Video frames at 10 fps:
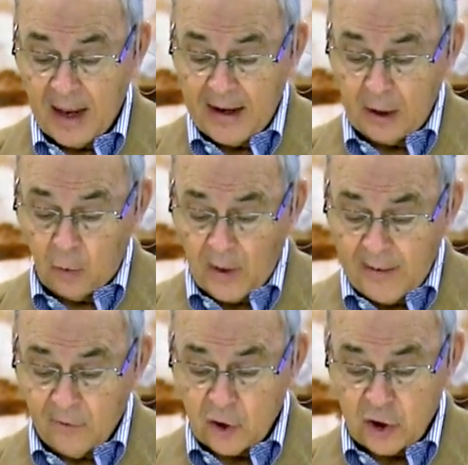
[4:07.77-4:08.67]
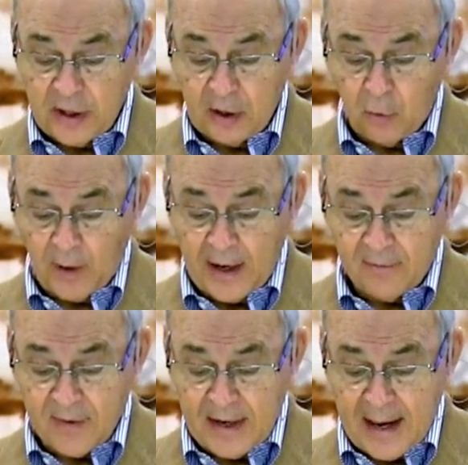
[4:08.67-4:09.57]
An engraver should
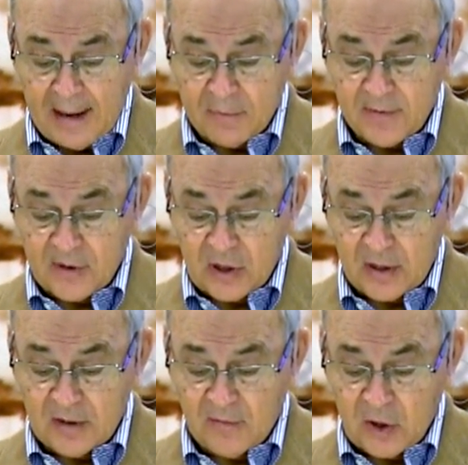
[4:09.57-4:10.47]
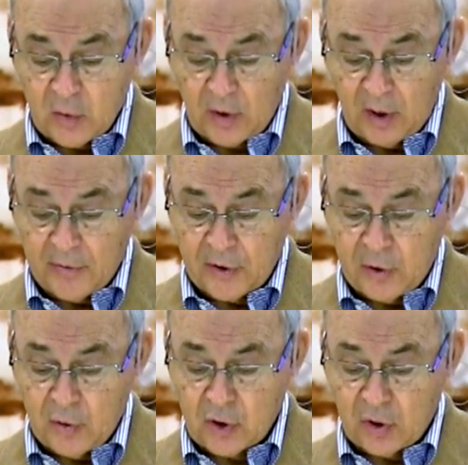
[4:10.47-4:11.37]
engrave the names of the sons of Israel on the
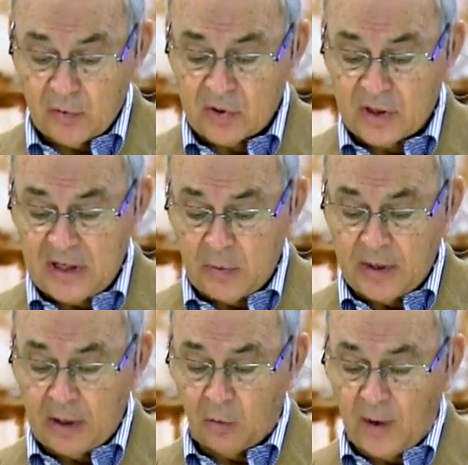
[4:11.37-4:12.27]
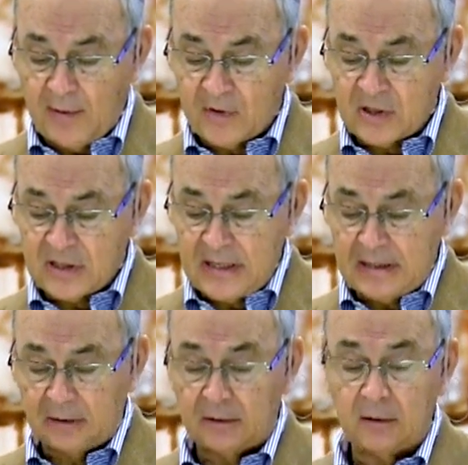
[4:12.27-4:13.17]
two stones as he would engrave a
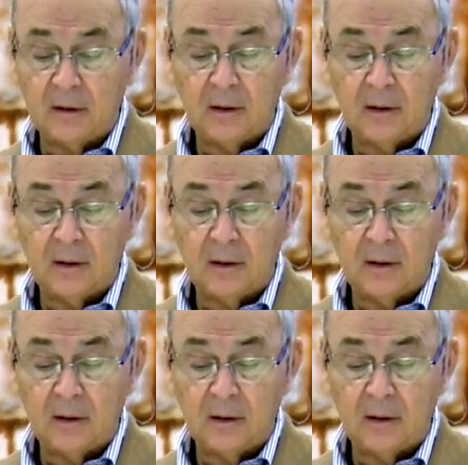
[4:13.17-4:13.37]
seal.